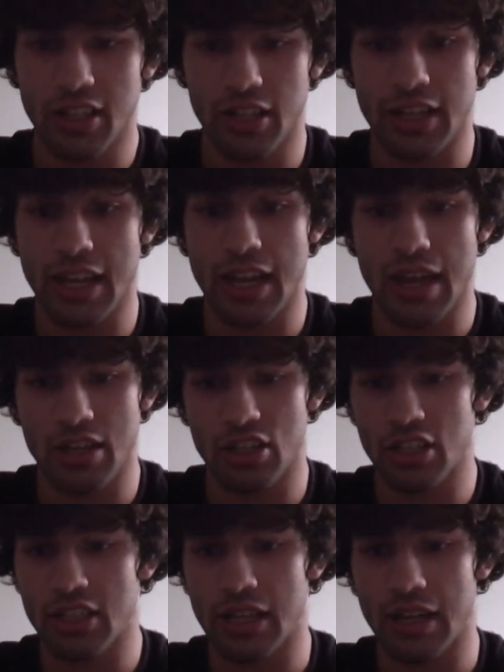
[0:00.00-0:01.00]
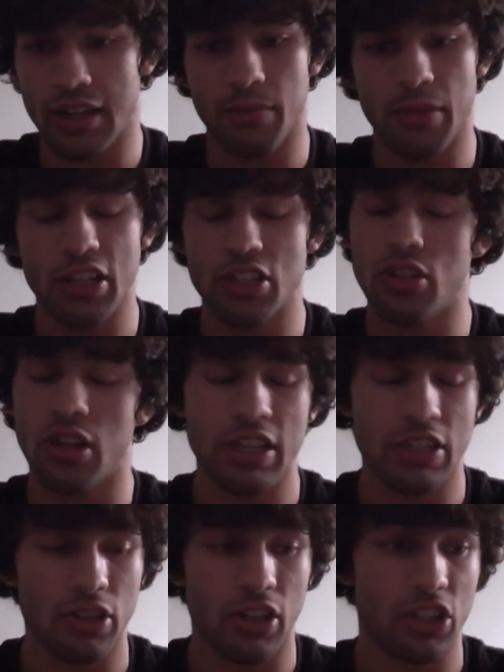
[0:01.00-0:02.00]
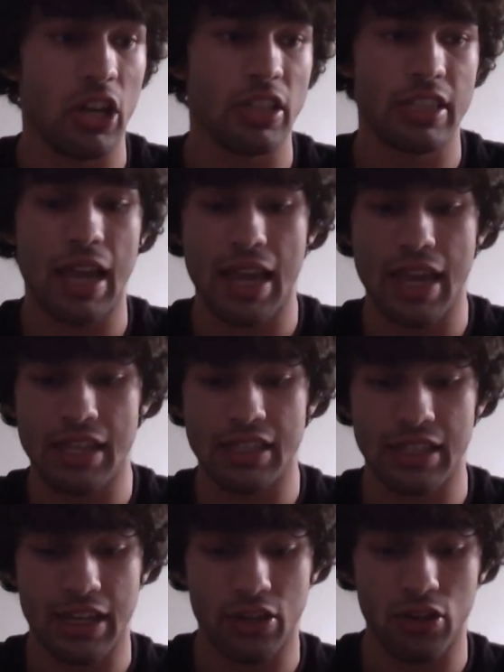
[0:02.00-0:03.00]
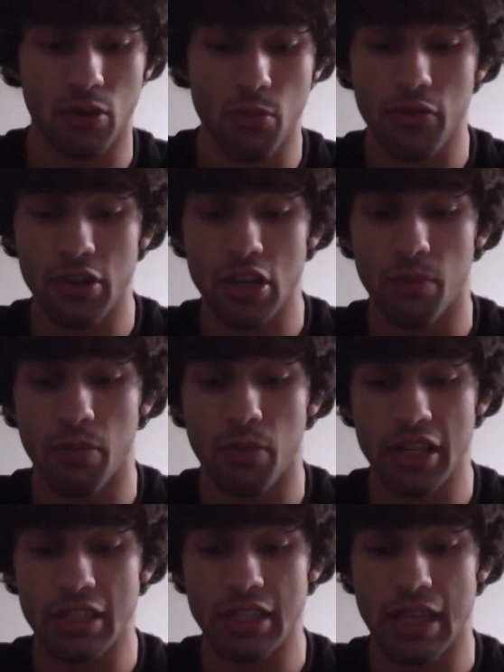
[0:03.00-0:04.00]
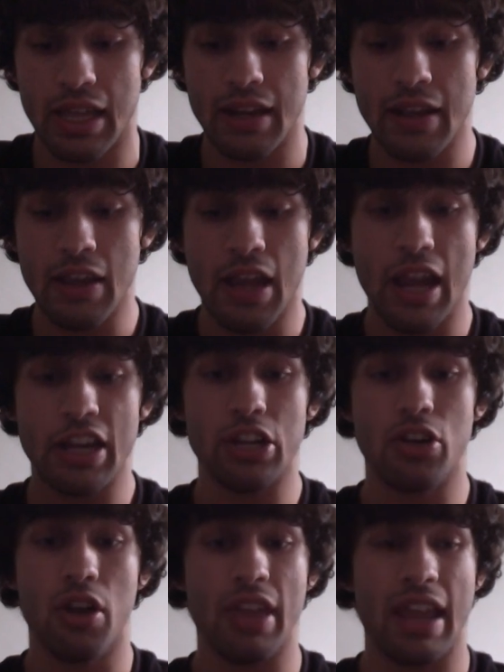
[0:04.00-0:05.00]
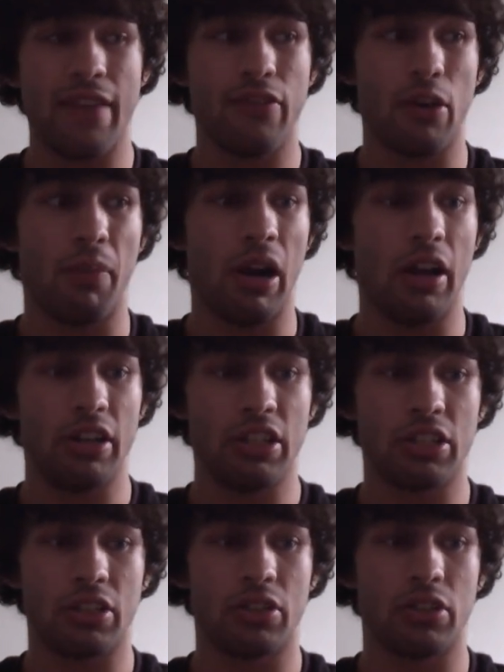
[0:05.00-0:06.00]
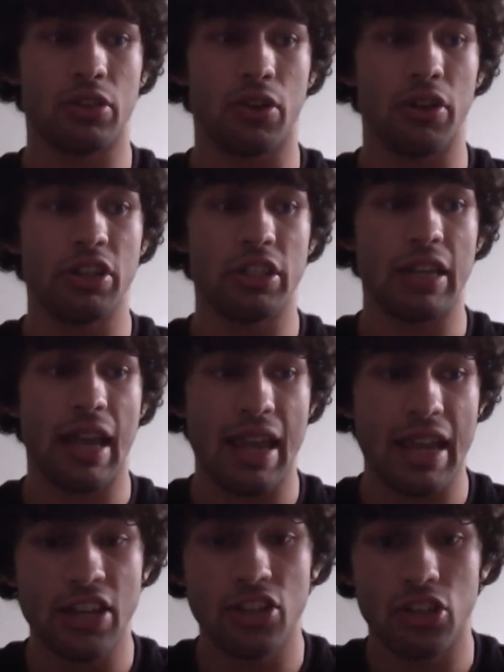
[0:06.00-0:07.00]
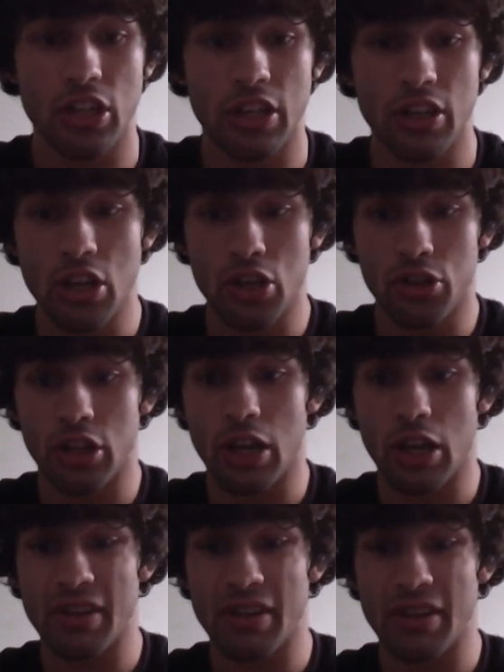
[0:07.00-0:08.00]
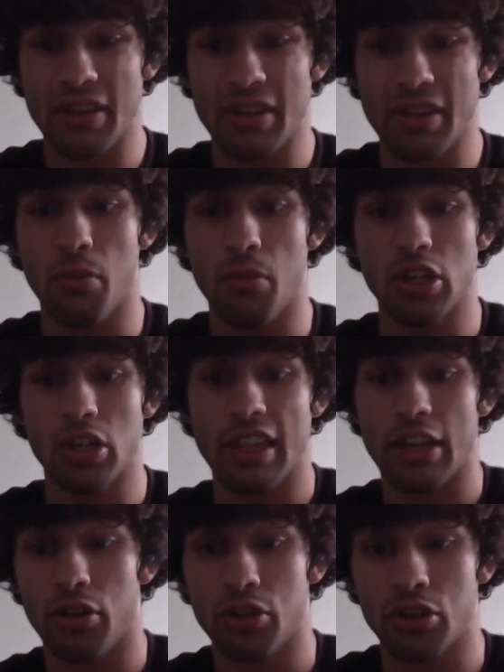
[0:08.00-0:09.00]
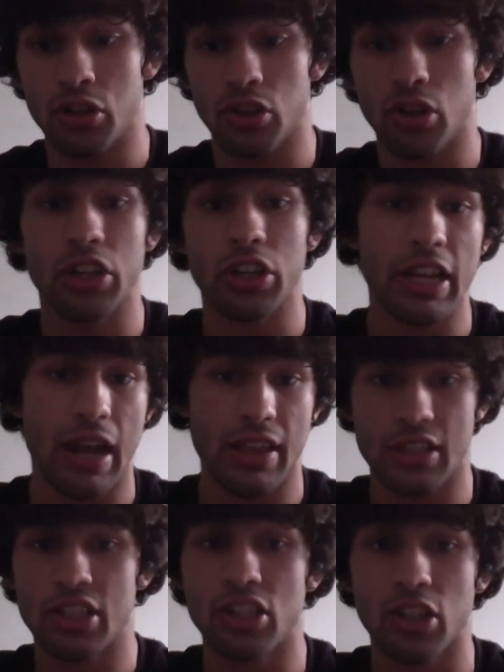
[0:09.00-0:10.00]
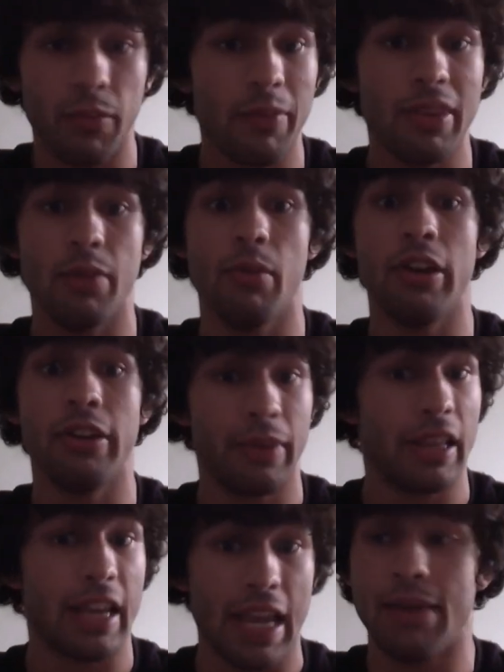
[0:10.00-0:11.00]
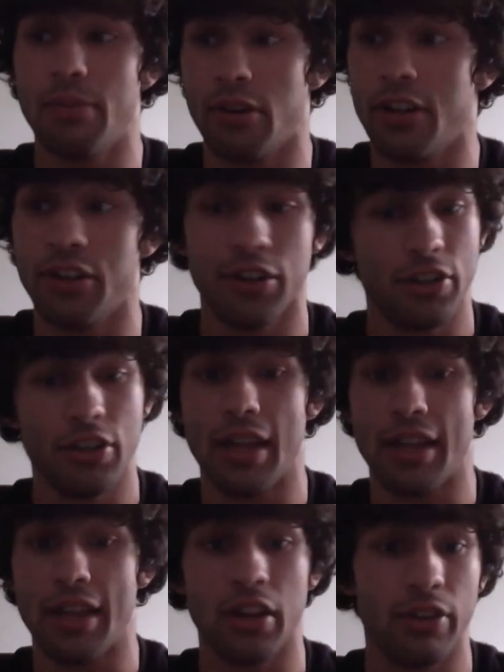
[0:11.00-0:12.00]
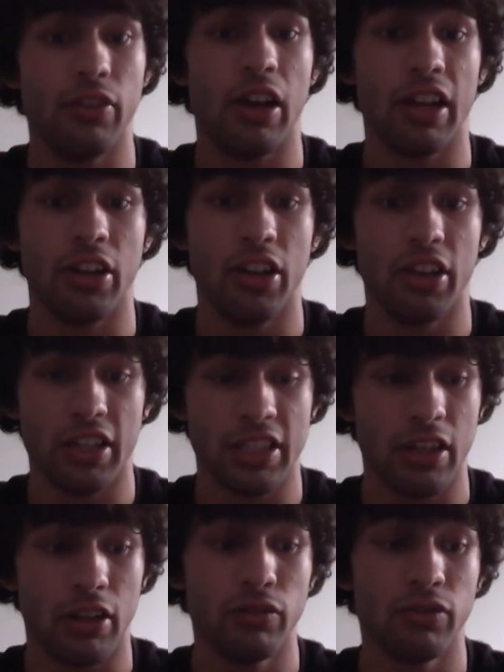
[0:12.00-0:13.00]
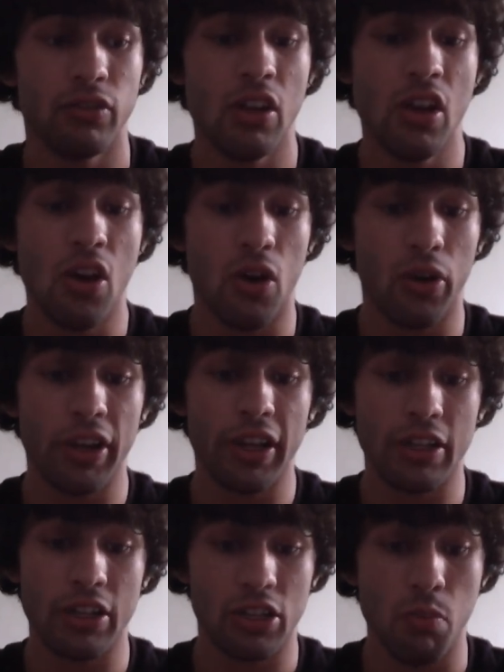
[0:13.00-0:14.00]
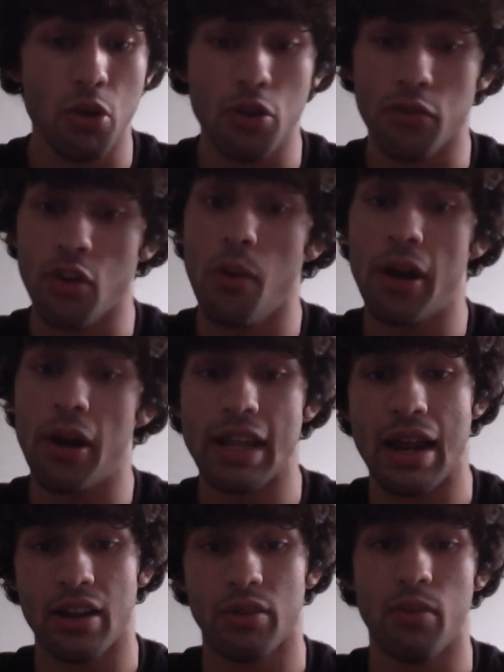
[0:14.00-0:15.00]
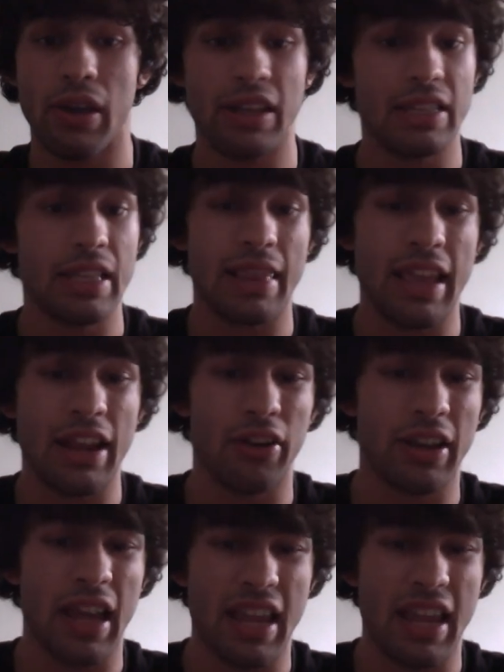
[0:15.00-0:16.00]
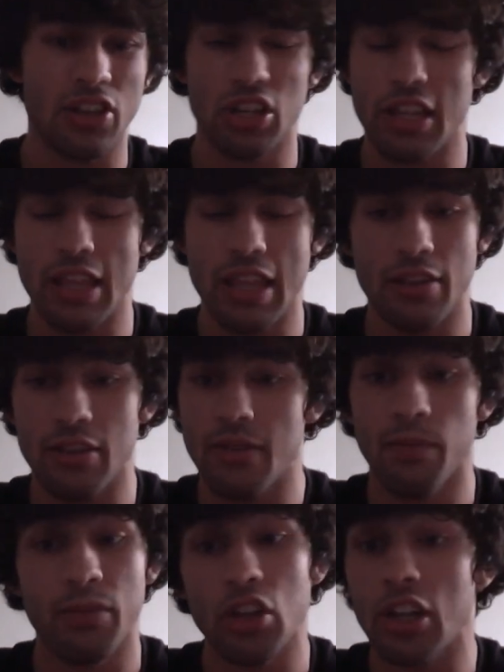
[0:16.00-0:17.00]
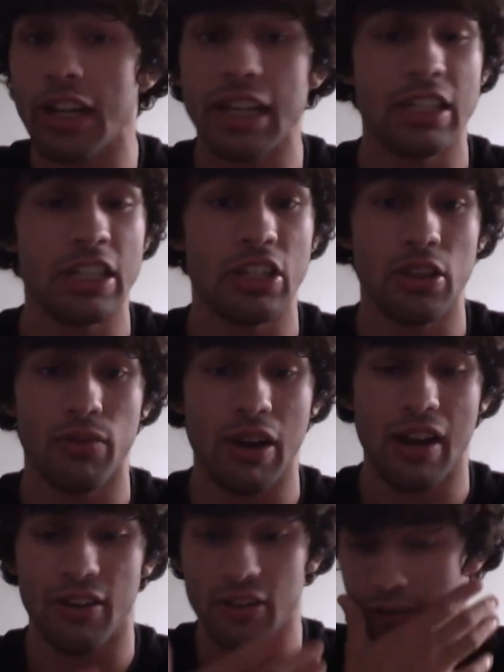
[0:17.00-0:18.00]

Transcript: Okay, and just like, but it's not just that. It's like you're moving your body so that, and you know that if your partner's going to get injured doing a particular motion, if they go too long, you can either stop them in the moment and be like, hey bro, don't do that, you're gonna fucking hurt yourself. Or you can just move your body out of the way so that they don't get injured, and then you can continue the round.